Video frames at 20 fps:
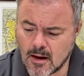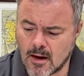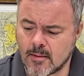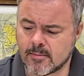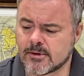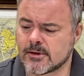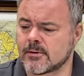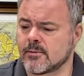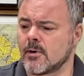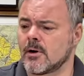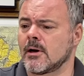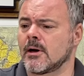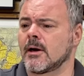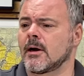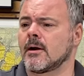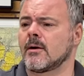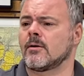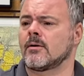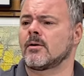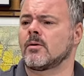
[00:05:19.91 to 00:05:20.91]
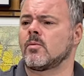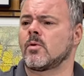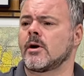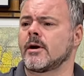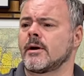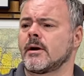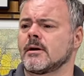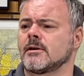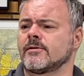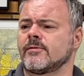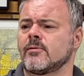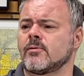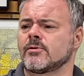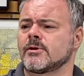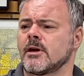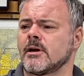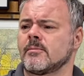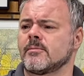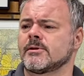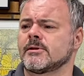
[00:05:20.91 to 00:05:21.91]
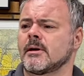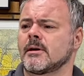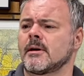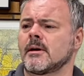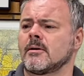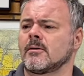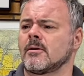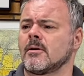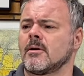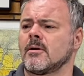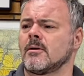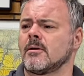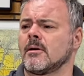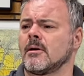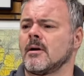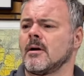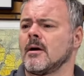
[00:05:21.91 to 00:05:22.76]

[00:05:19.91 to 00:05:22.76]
I'm swirling it, the wine has 14% alcohol